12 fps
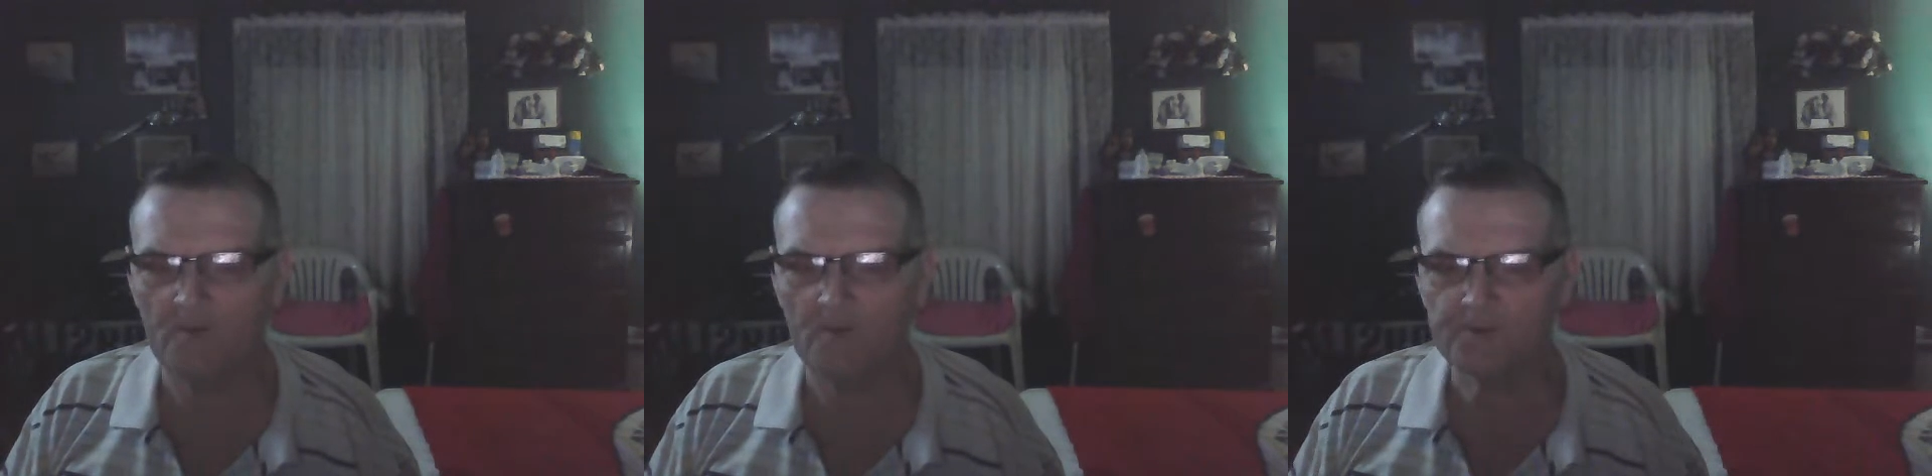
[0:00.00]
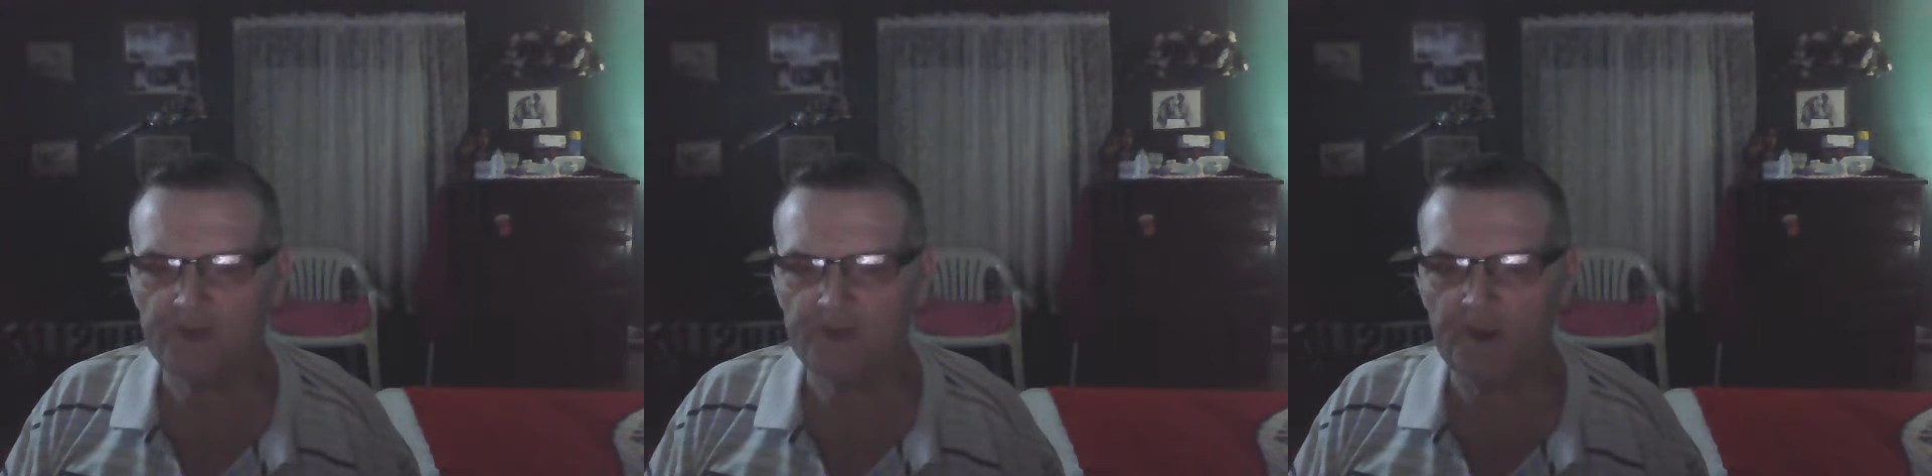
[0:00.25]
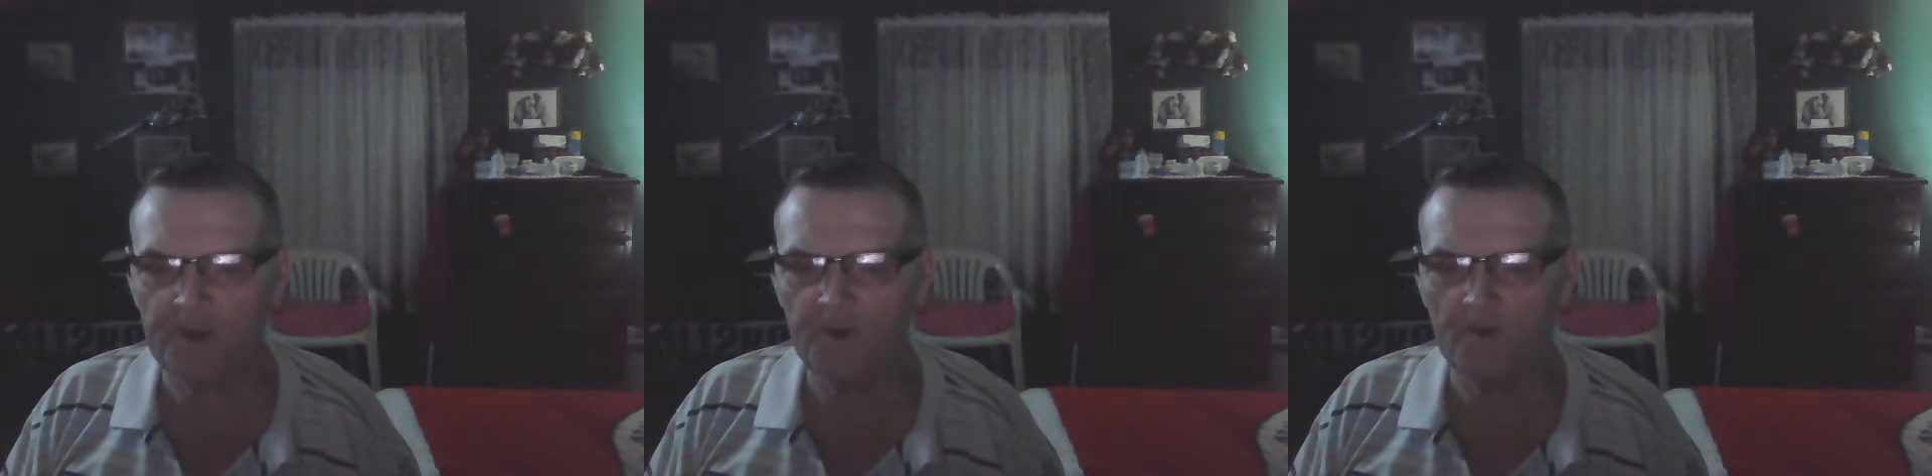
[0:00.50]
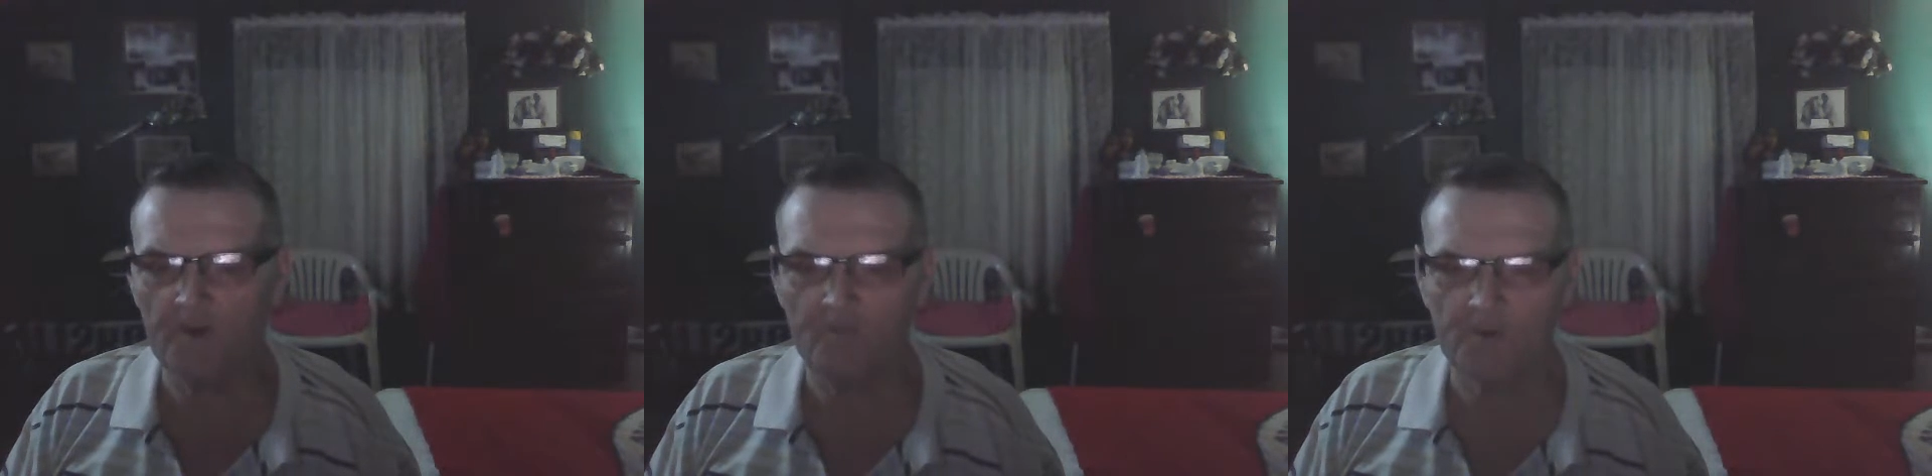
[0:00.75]
State
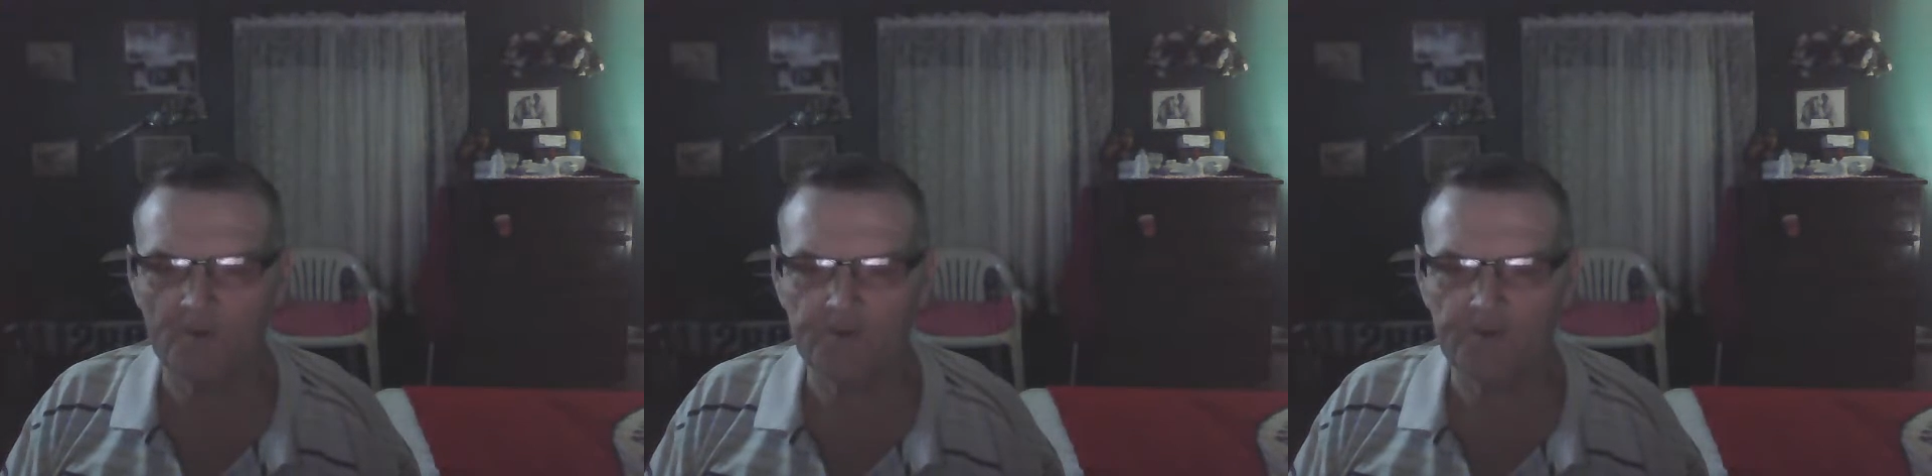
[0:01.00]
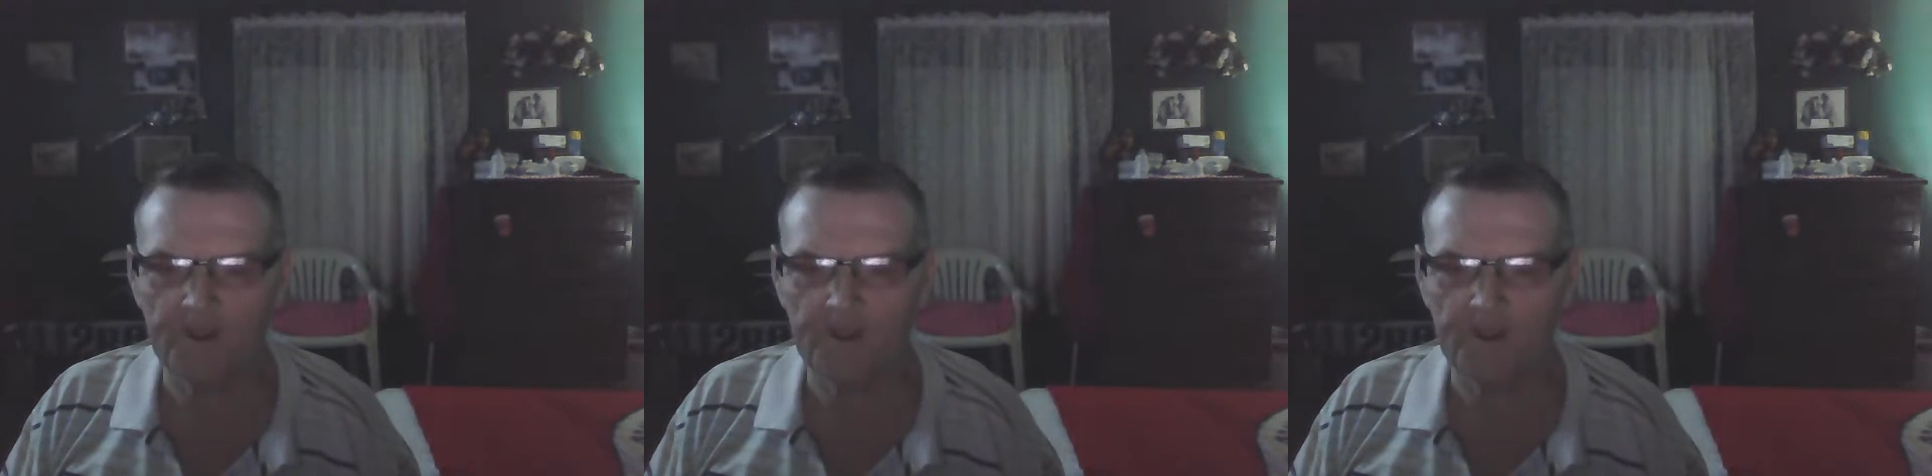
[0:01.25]
University,